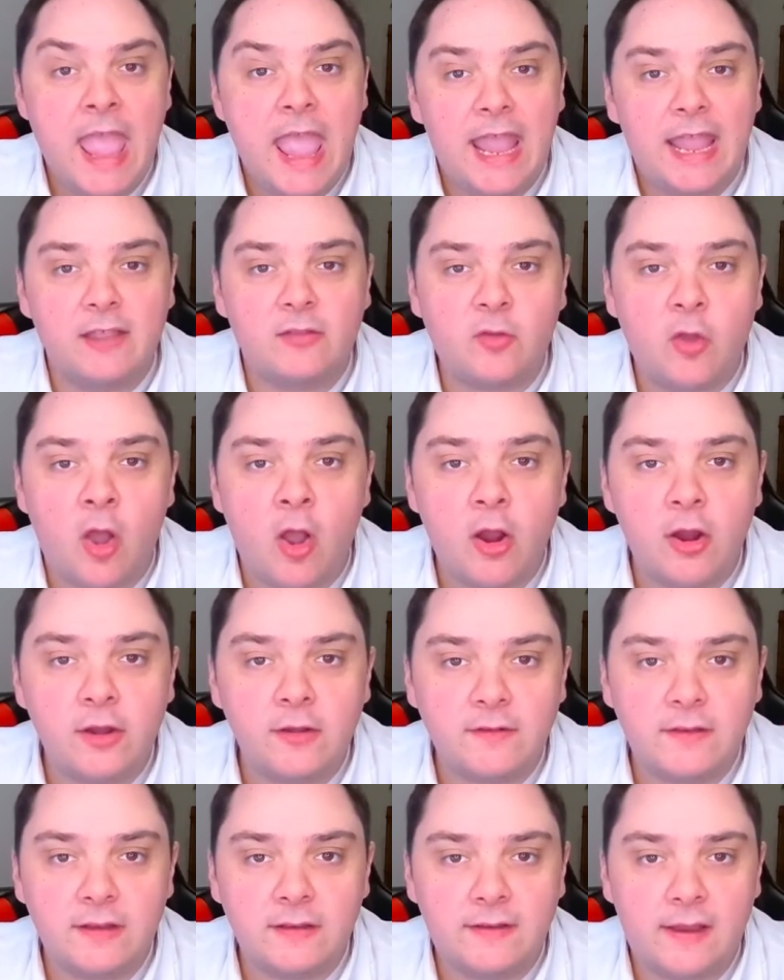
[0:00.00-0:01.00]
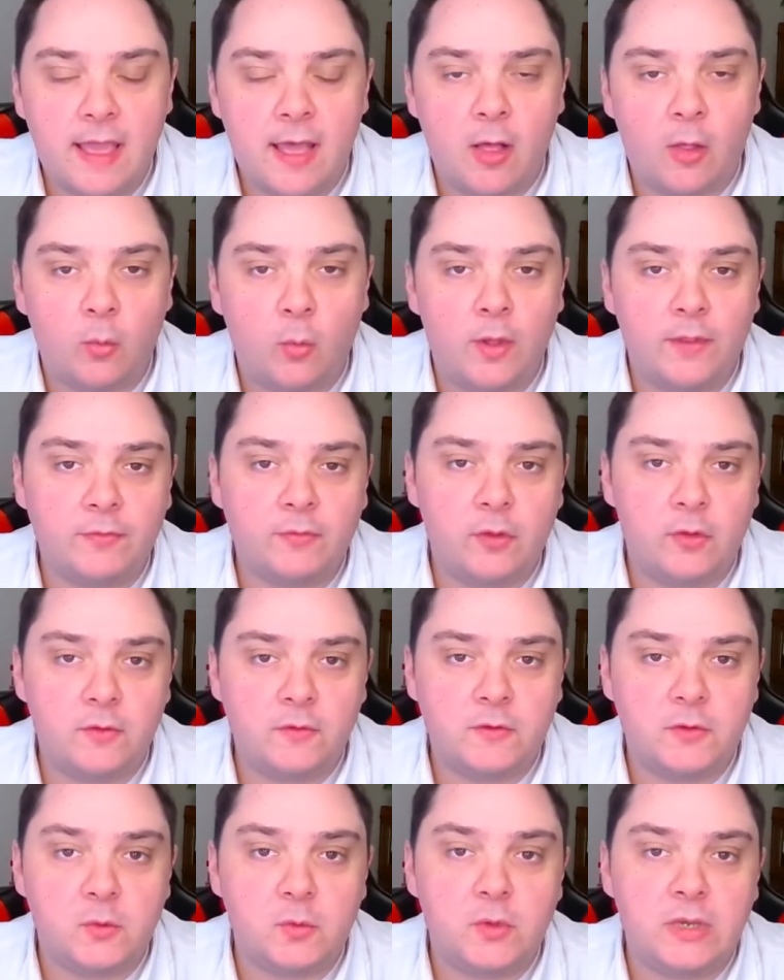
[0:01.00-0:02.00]
it's hard to tell what
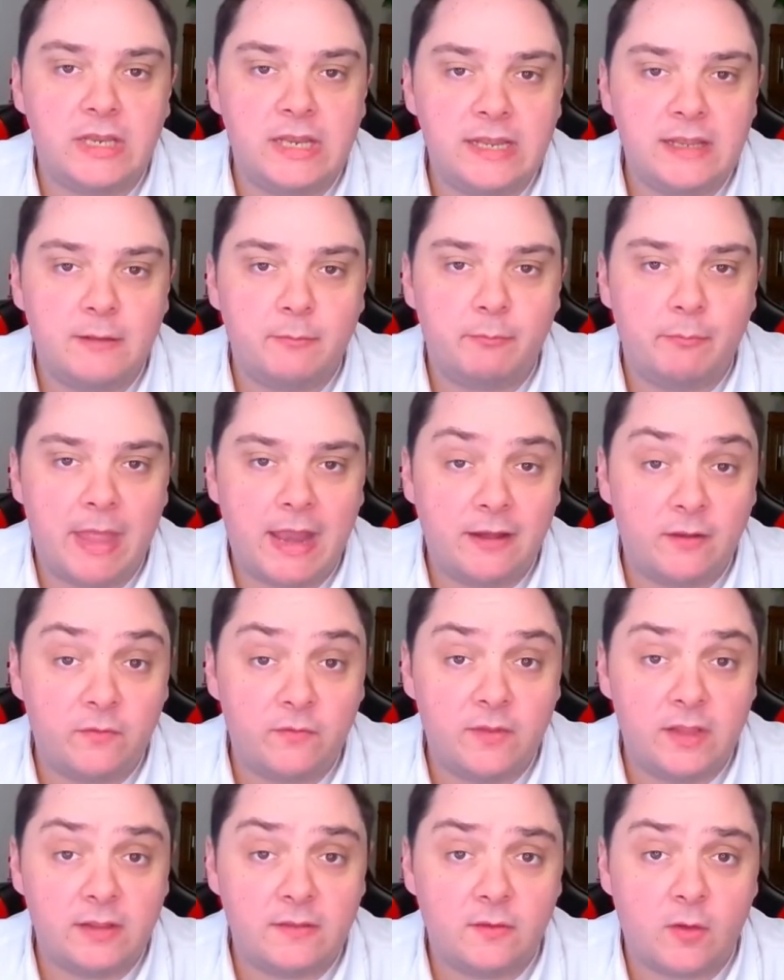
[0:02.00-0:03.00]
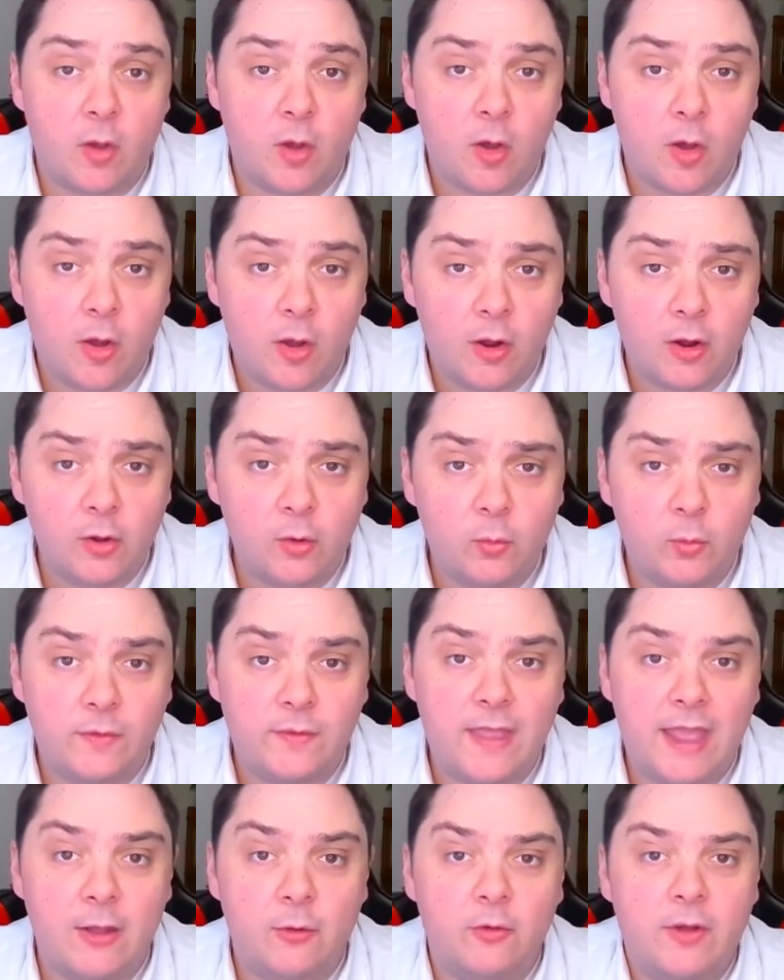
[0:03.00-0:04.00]
those unique benefits are
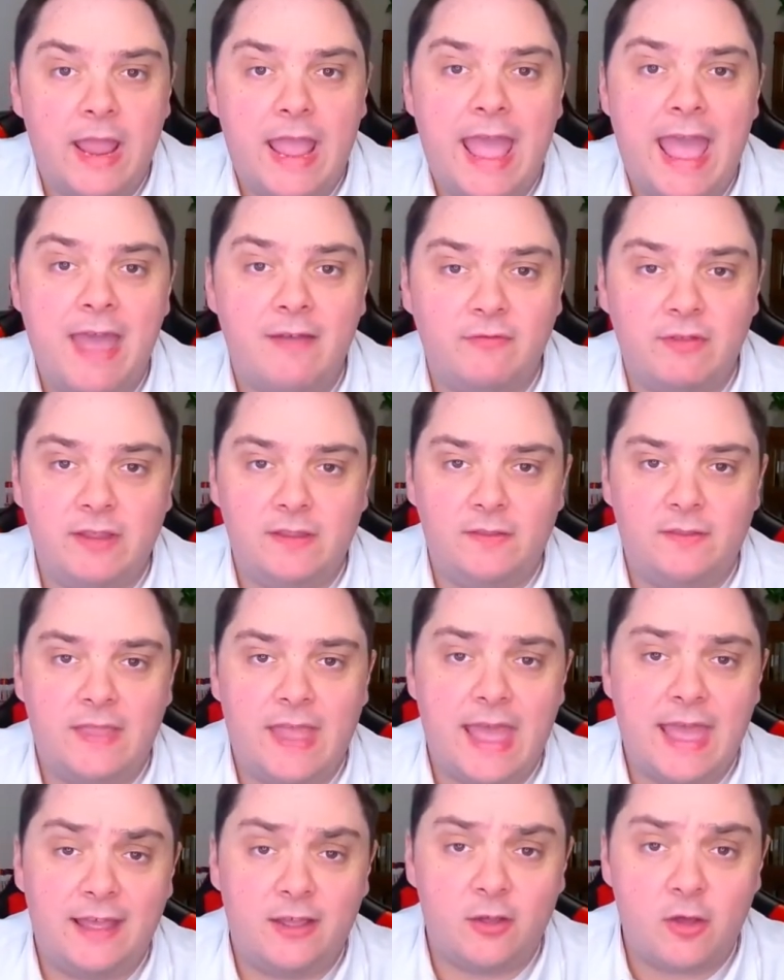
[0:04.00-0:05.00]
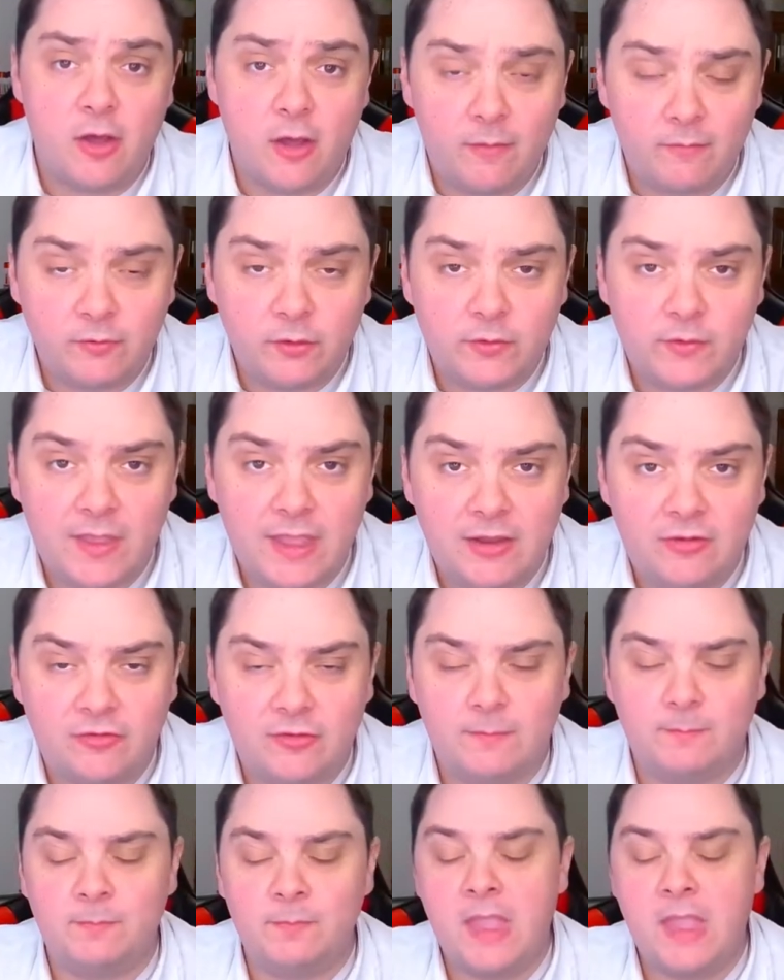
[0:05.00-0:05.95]
without having that conversation